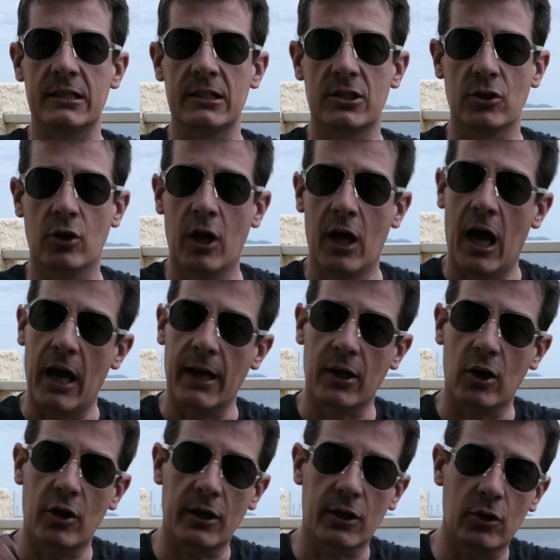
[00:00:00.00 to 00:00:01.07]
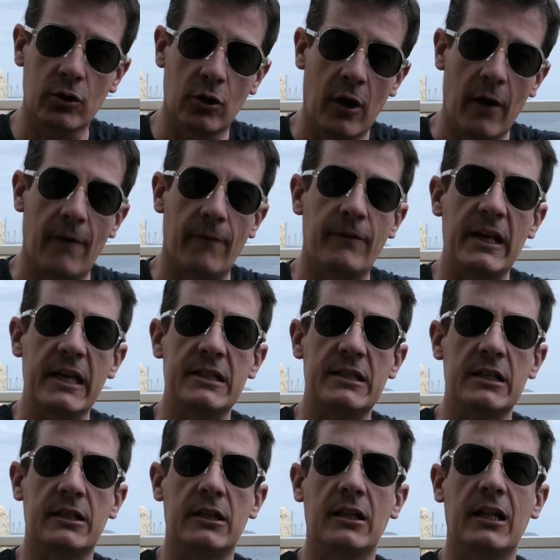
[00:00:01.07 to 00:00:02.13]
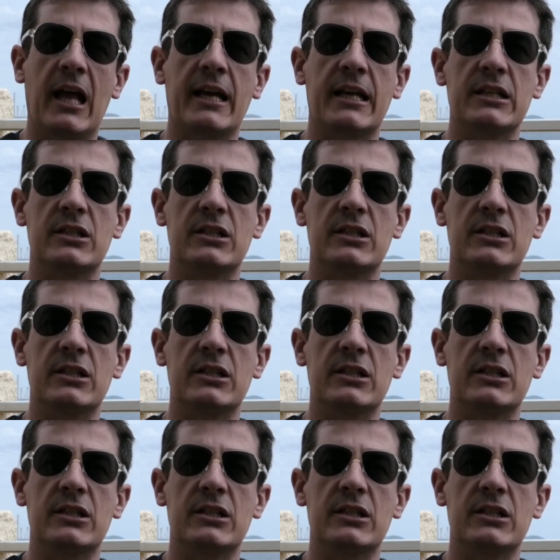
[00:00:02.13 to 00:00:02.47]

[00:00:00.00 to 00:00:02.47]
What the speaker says: And so I'm gonna go visit the Leica